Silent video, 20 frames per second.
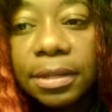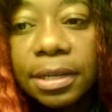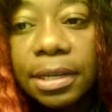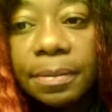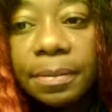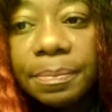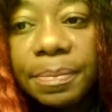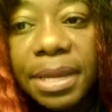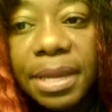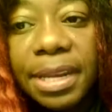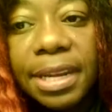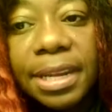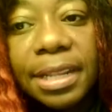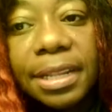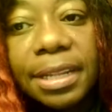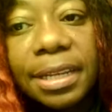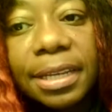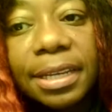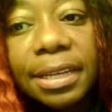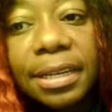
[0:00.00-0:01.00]

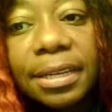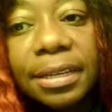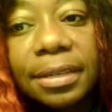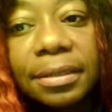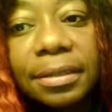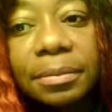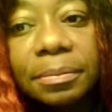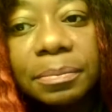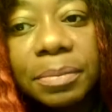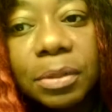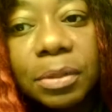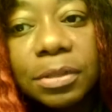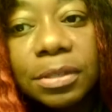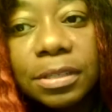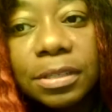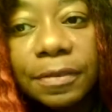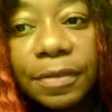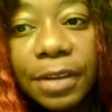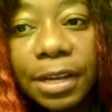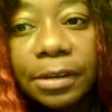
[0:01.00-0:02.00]
immediately
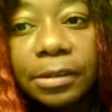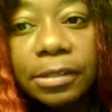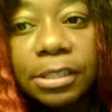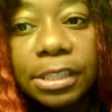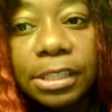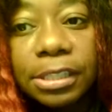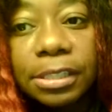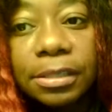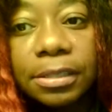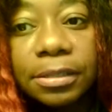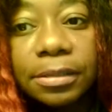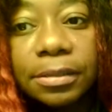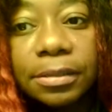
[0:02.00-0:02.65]
boost of energy.